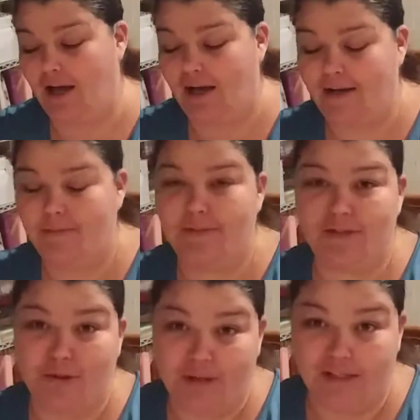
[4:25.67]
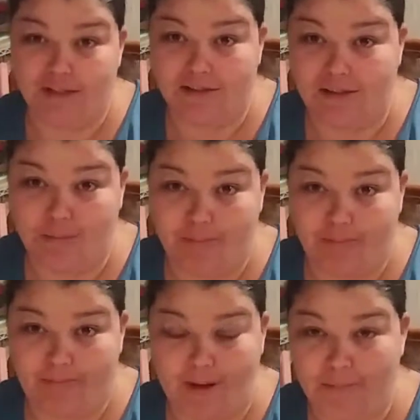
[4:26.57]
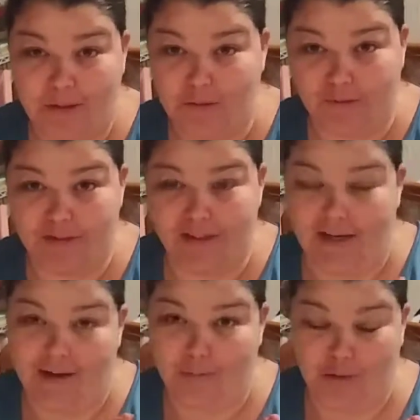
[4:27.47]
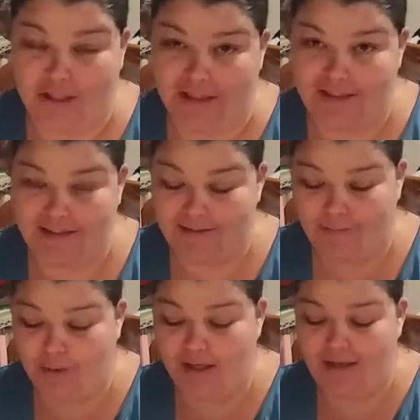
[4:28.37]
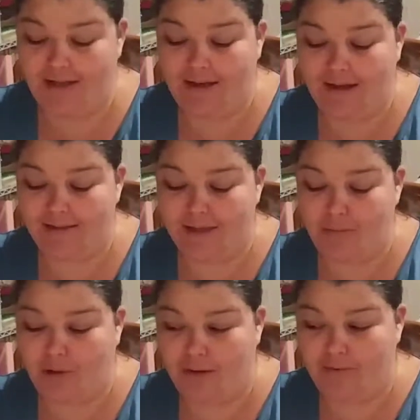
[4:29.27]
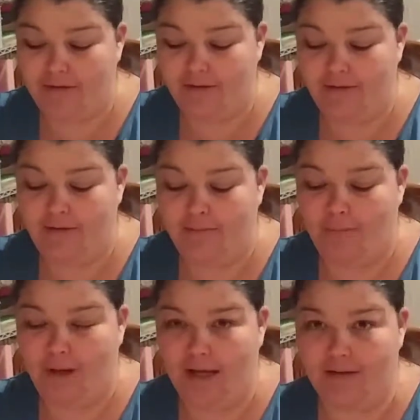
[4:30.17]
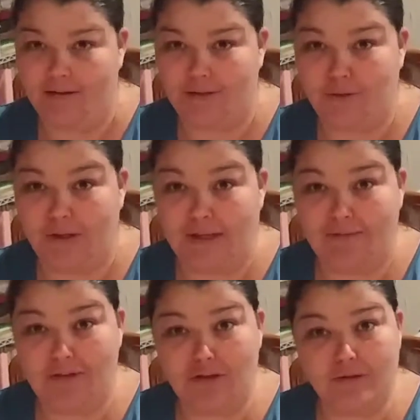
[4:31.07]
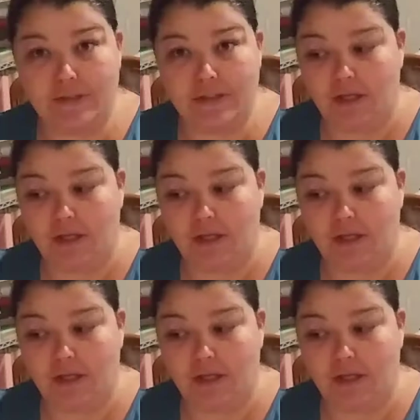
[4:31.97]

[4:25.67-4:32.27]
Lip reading: I am so easily amused and pleased, but it has a bobbin button, so all I have to do is